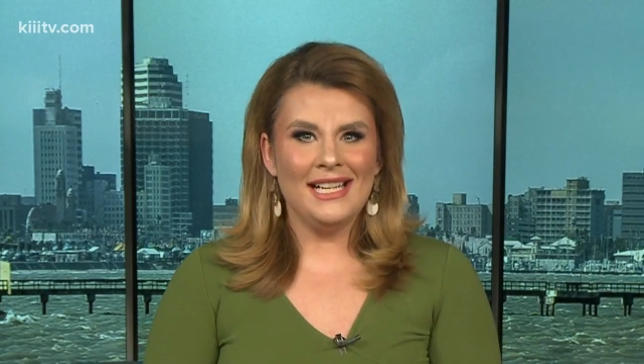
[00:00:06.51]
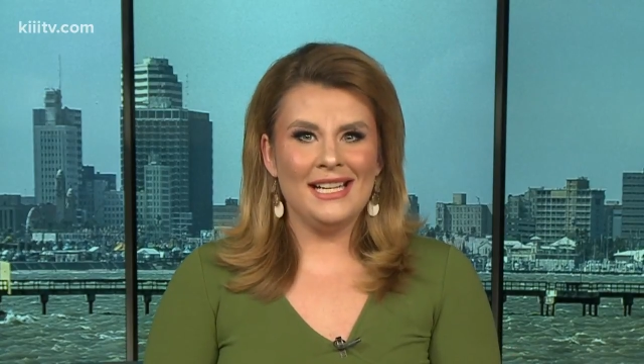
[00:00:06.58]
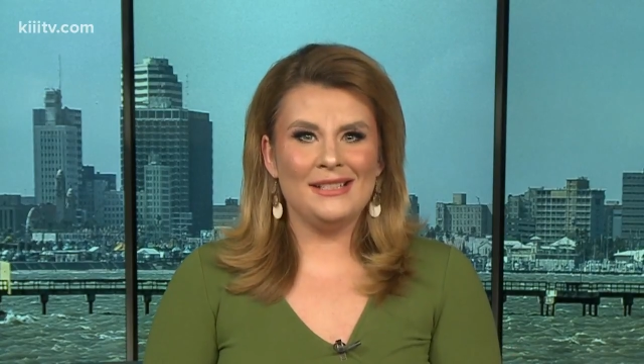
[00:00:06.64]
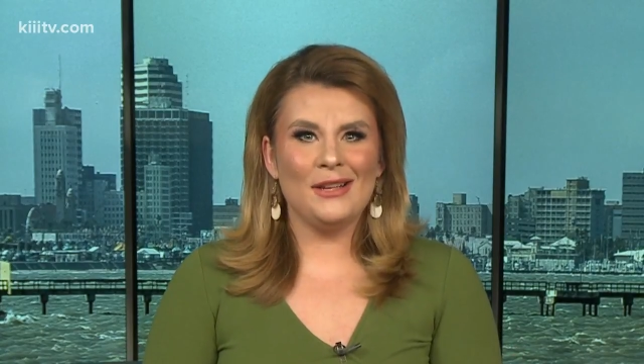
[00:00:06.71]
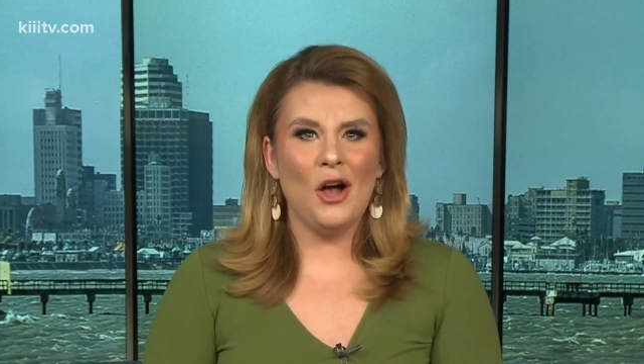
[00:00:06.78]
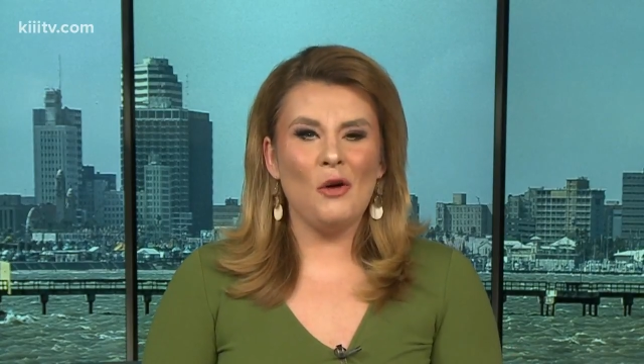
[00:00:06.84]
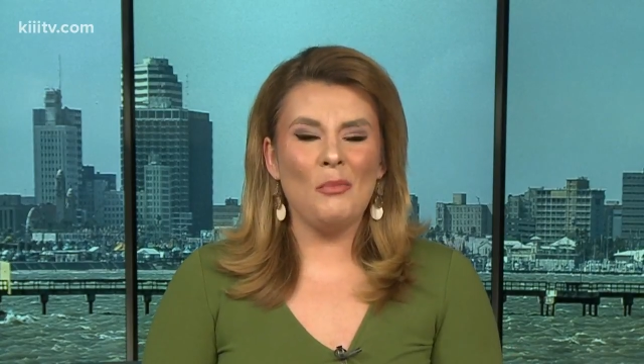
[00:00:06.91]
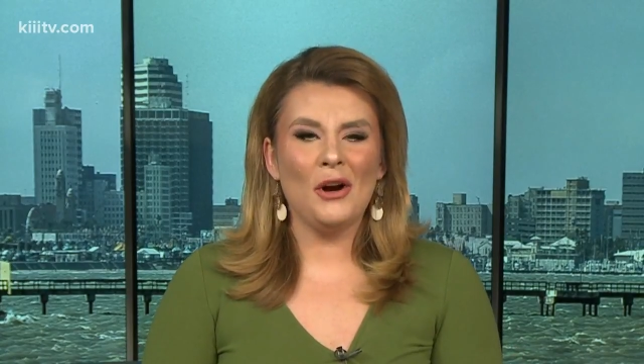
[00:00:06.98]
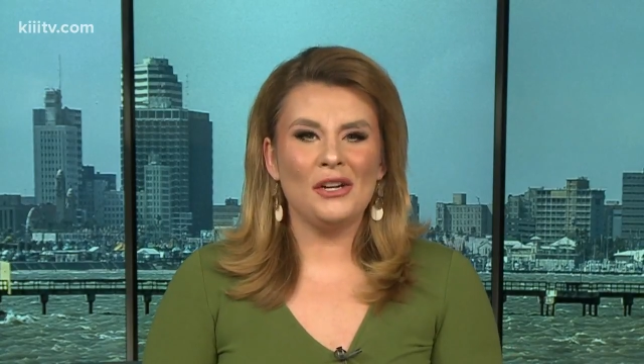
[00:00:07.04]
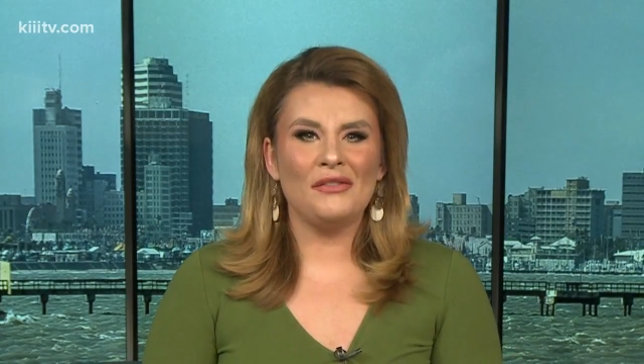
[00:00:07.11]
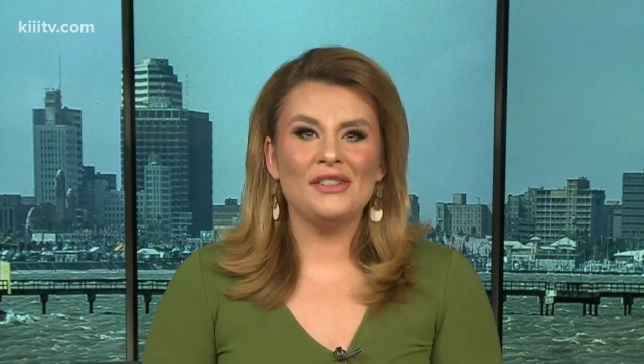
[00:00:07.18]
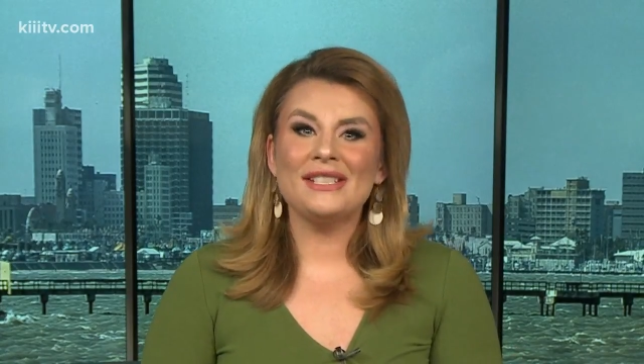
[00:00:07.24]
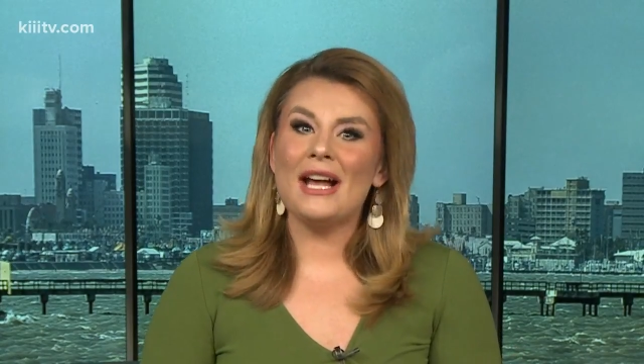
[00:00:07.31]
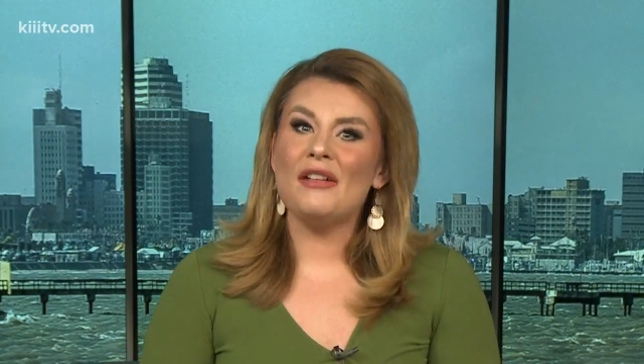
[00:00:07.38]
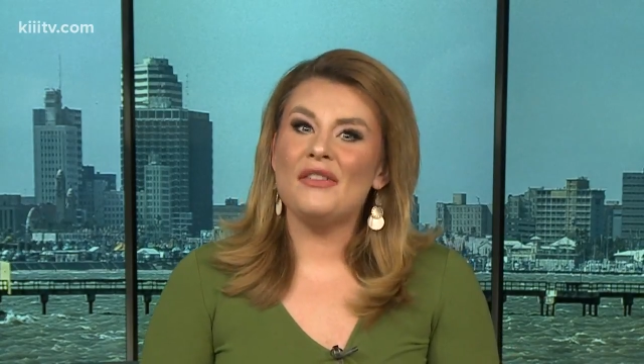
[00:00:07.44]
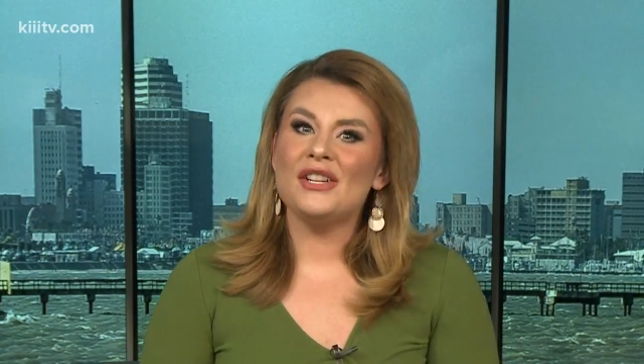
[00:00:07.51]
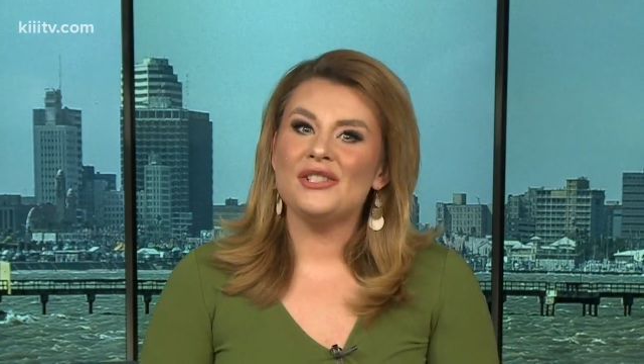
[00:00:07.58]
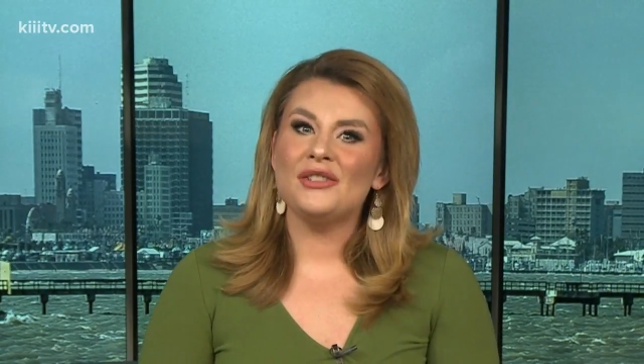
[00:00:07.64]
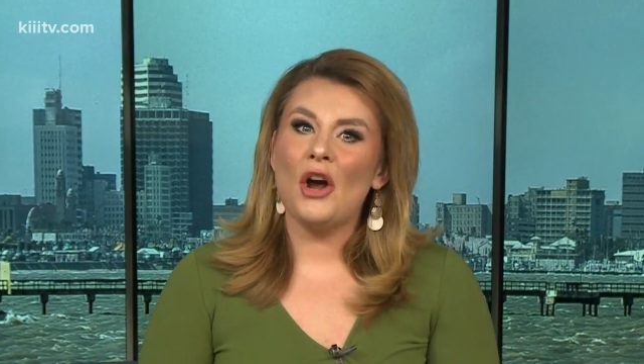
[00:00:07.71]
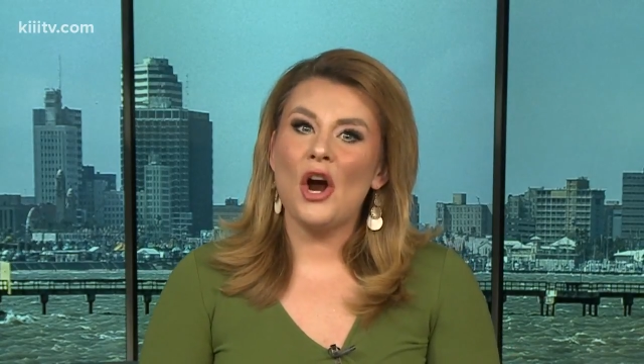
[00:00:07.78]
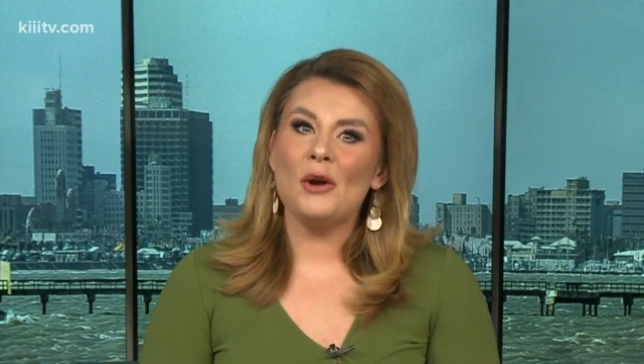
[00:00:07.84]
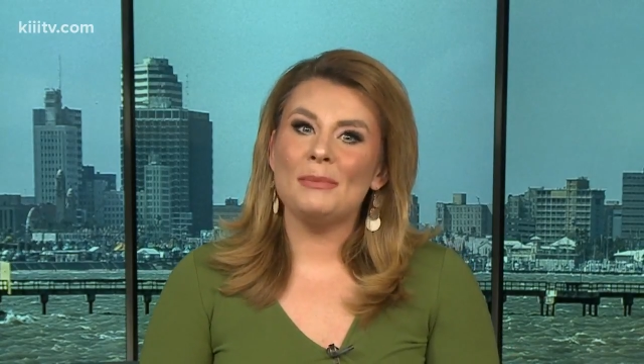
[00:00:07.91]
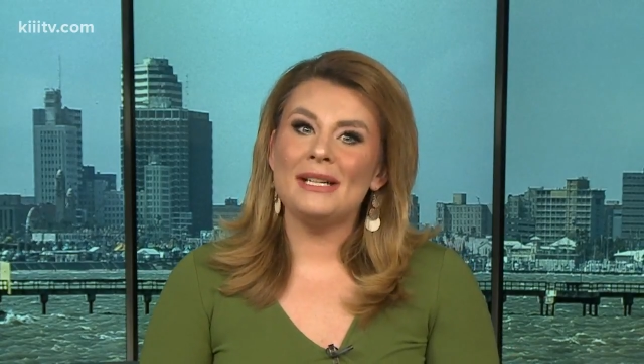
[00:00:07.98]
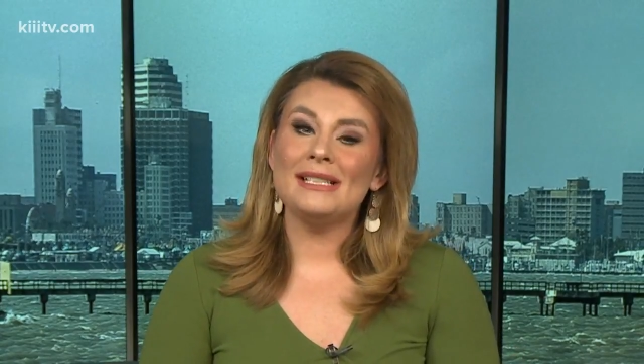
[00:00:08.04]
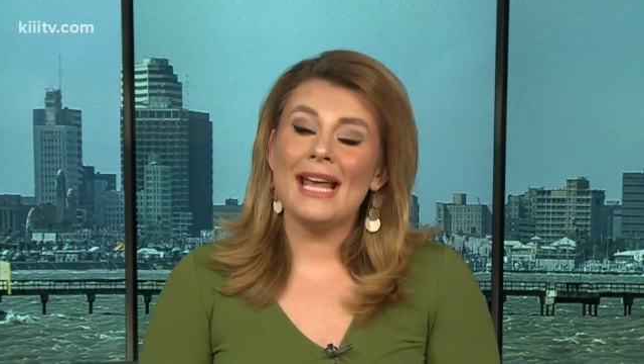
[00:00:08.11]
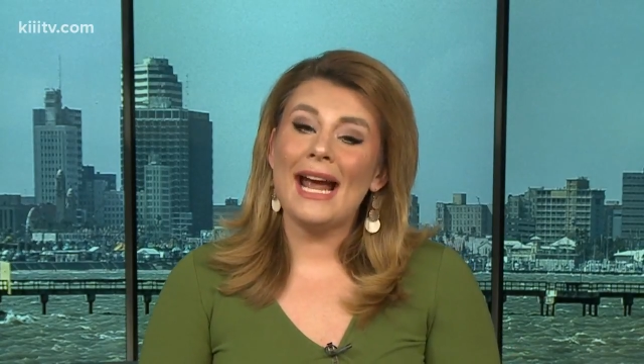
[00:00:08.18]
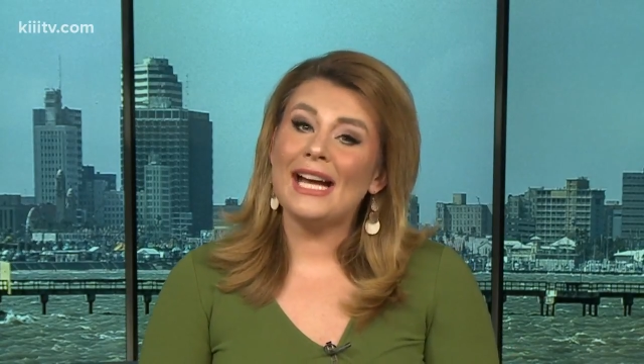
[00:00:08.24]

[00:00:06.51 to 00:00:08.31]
It's all part of the Salvation Army's